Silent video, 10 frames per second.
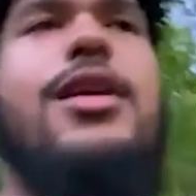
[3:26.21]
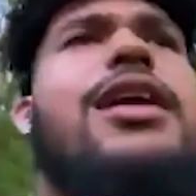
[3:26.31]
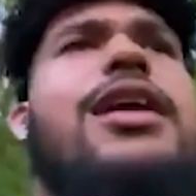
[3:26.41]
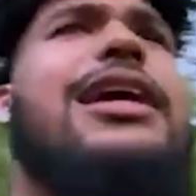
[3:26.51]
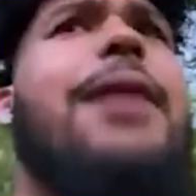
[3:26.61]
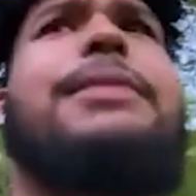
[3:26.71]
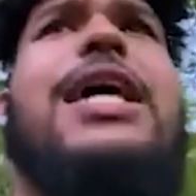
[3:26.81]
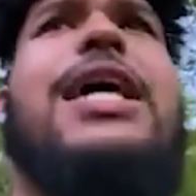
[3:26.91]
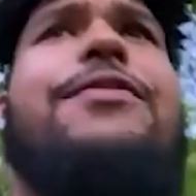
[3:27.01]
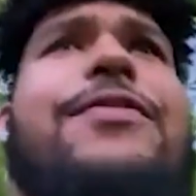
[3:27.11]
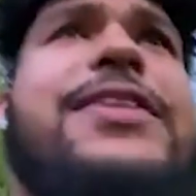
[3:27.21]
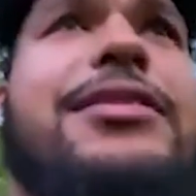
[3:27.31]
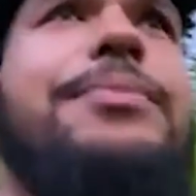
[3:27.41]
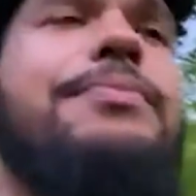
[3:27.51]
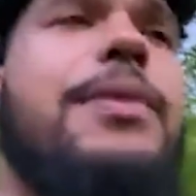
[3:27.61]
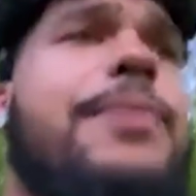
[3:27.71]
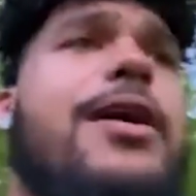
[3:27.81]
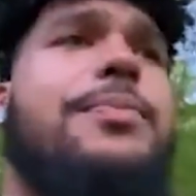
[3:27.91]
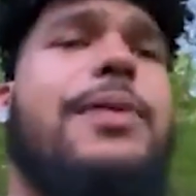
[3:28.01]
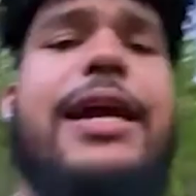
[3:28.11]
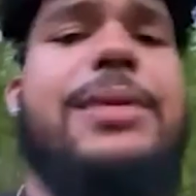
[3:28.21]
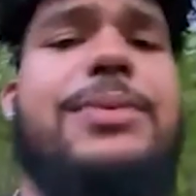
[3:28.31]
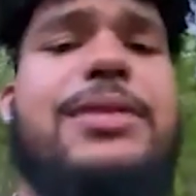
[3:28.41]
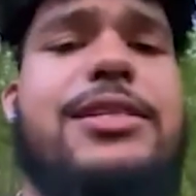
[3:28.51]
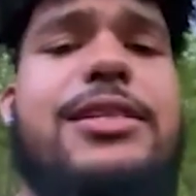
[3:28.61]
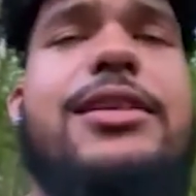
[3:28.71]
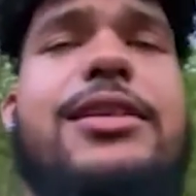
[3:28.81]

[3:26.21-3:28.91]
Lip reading: Yeah, I'm definitely physically prepared to play any position.